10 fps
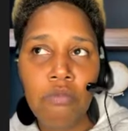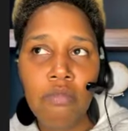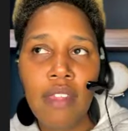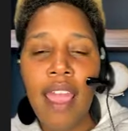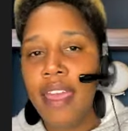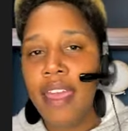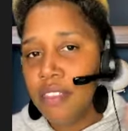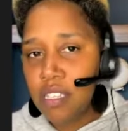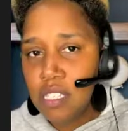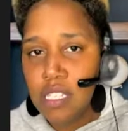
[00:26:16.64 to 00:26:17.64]
And
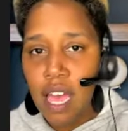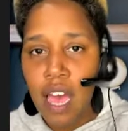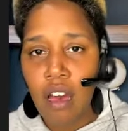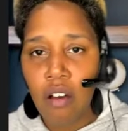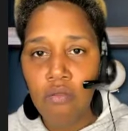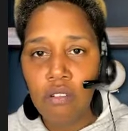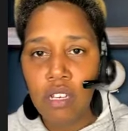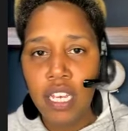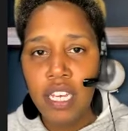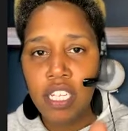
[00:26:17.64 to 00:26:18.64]
this is how
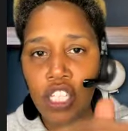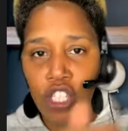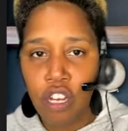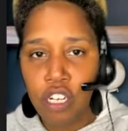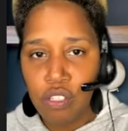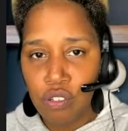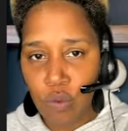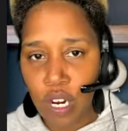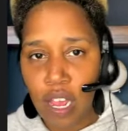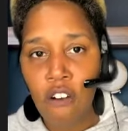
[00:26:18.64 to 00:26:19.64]
it started to work
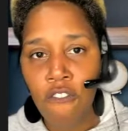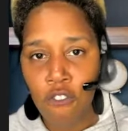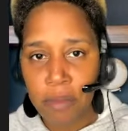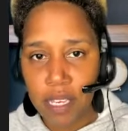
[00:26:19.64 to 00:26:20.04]
out for me.